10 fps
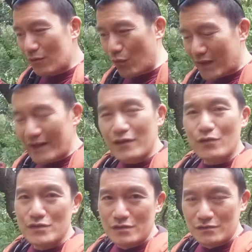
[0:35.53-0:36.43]
What I
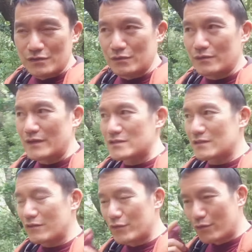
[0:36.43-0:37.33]
encourage you to do is
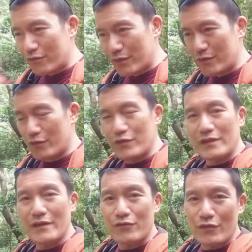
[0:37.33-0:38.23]
if you're, if you're
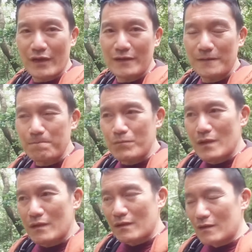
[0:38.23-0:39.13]
feeling afraid,
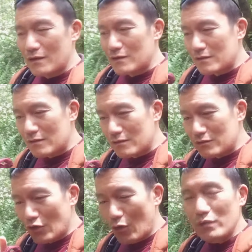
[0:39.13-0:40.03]

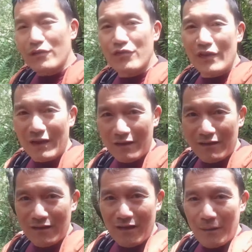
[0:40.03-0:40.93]
don't
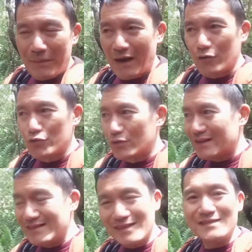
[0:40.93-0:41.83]
think about your
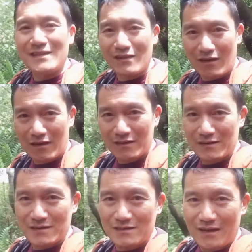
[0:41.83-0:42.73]
existing
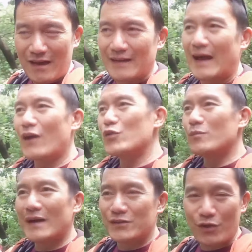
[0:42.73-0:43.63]
audience and how you
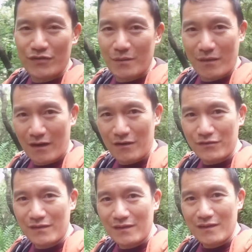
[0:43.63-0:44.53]
might turn them off.